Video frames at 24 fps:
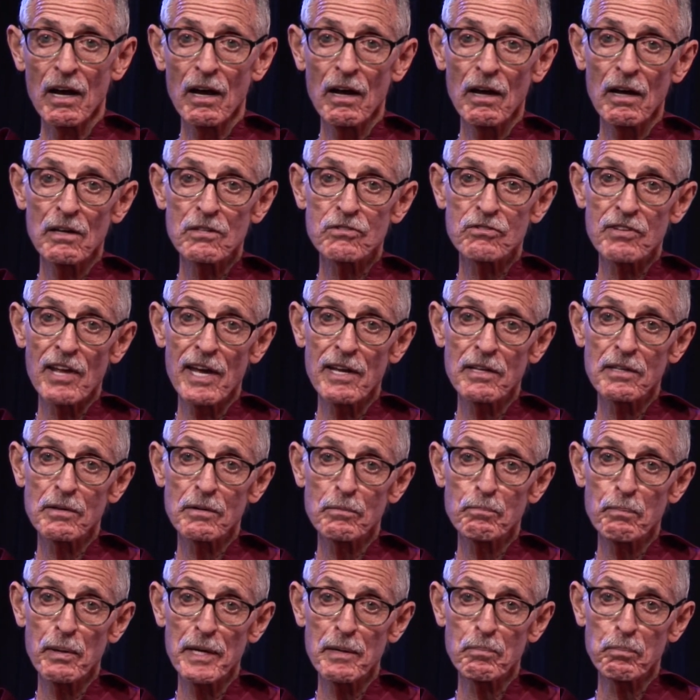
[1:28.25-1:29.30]
state
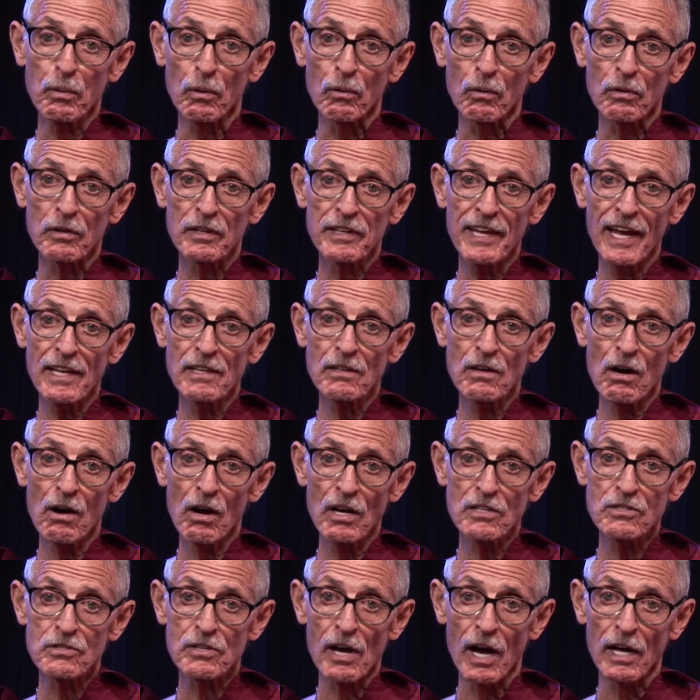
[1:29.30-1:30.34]
people. 10
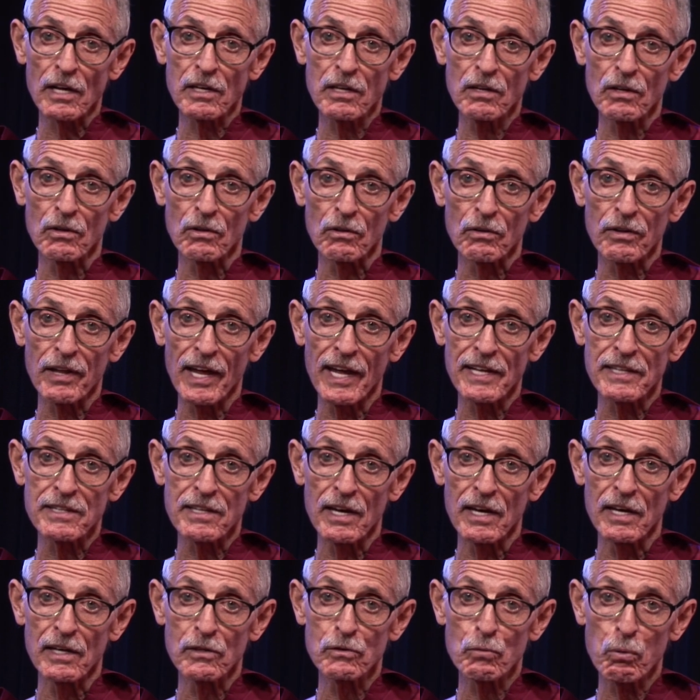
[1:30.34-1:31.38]
guards got killed that
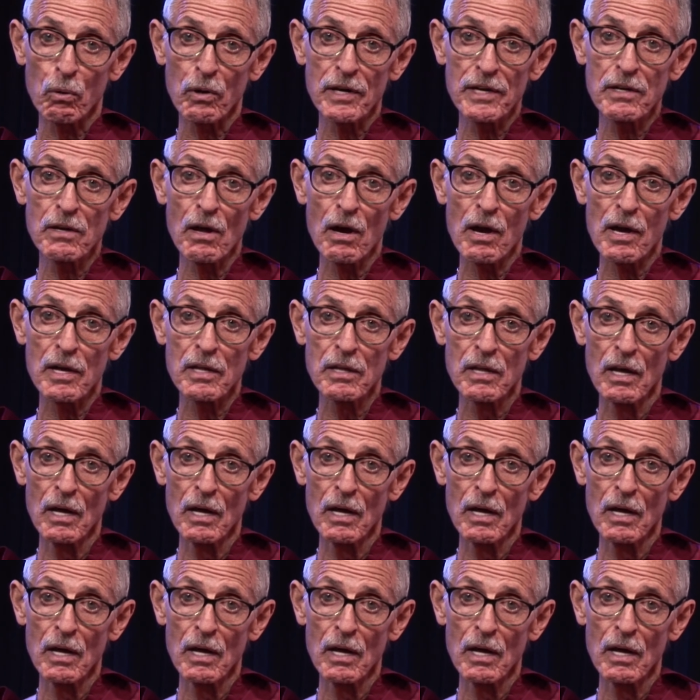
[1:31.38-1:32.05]
day, 29